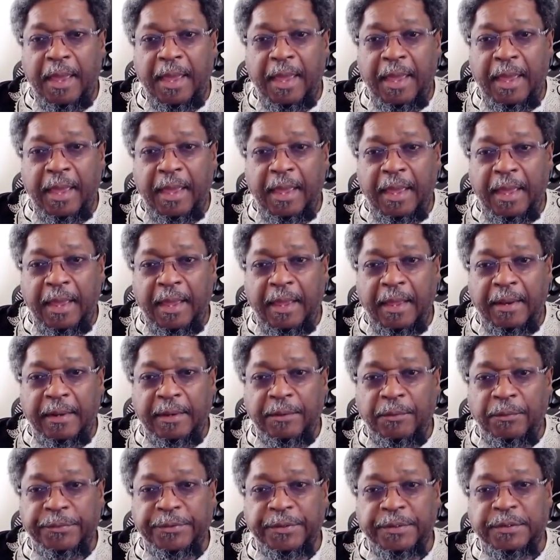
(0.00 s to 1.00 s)
and
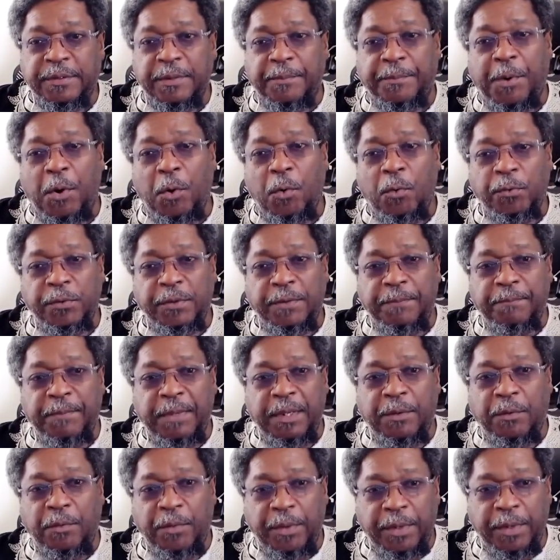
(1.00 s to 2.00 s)
it was a supposed
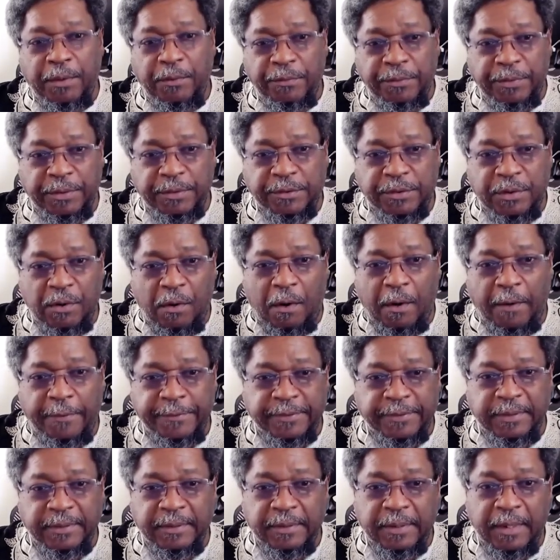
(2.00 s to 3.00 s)
mental illness
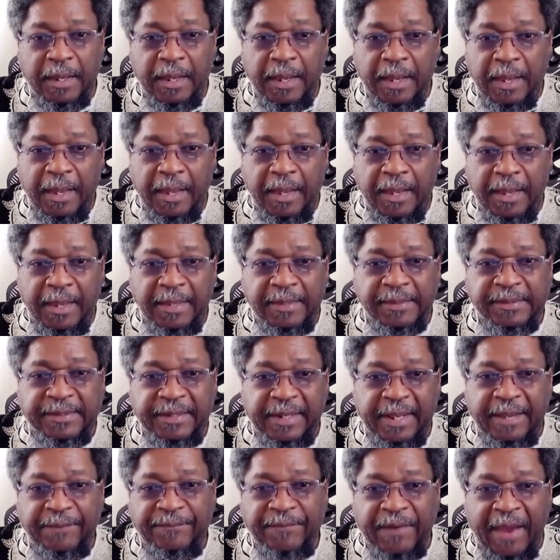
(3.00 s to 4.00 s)
causing
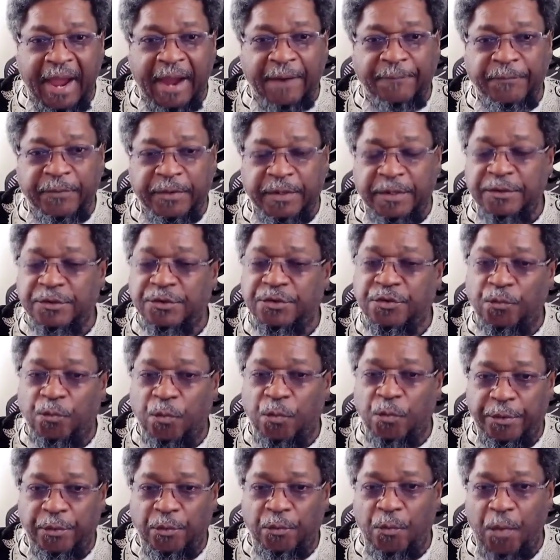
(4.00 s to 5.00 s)
enslaved Africans to
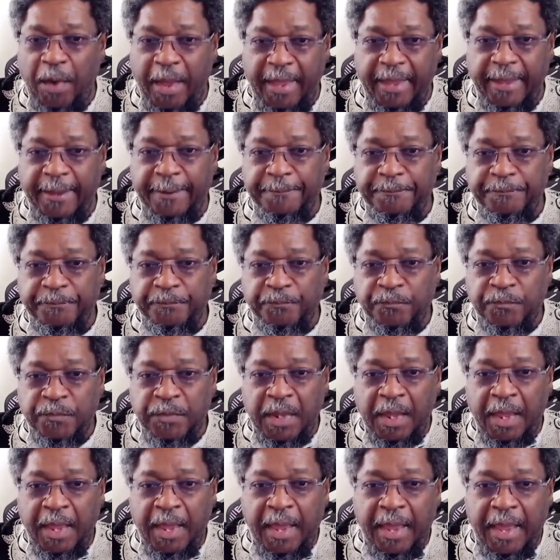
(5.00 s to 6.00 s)
run away.
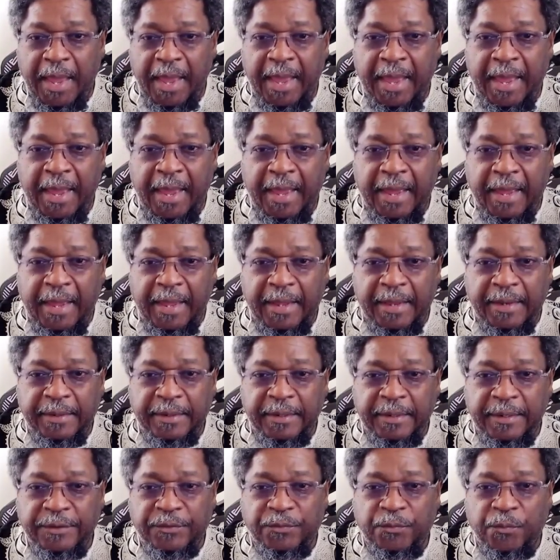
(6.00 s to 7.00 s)
And
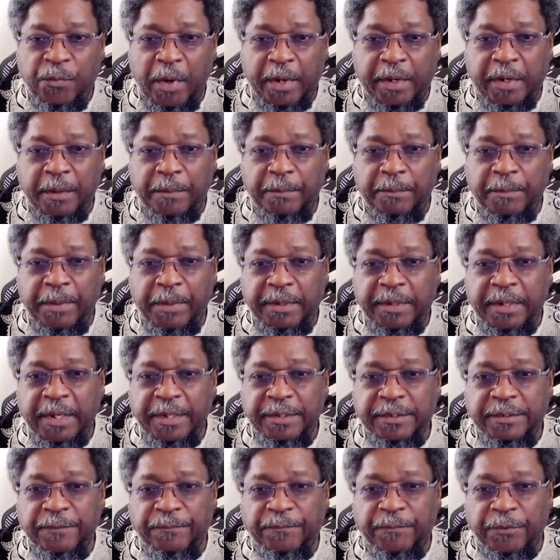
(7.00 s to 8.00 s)
his
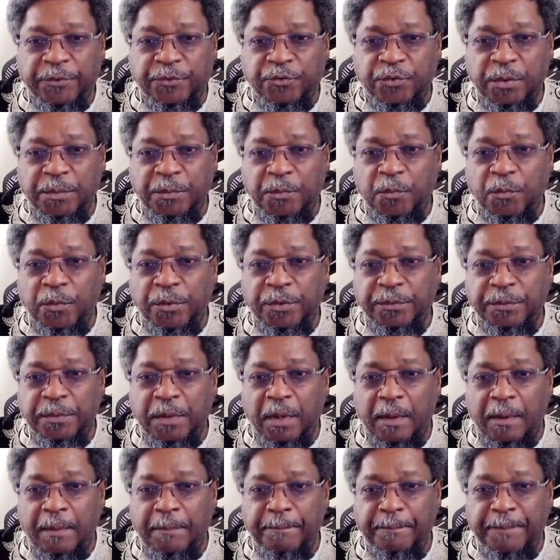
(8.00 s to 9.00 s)
recommendation for treatment was
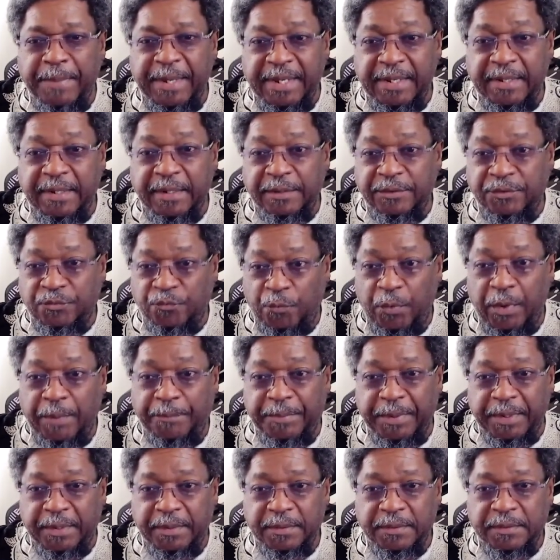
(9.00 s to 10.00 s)
beatings,
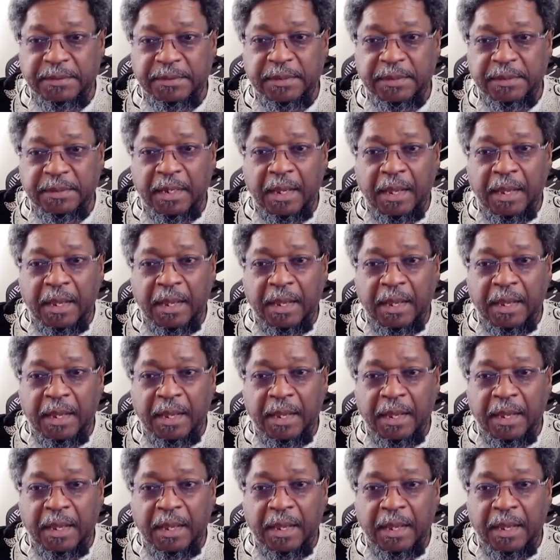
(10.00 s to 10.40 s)
whippings.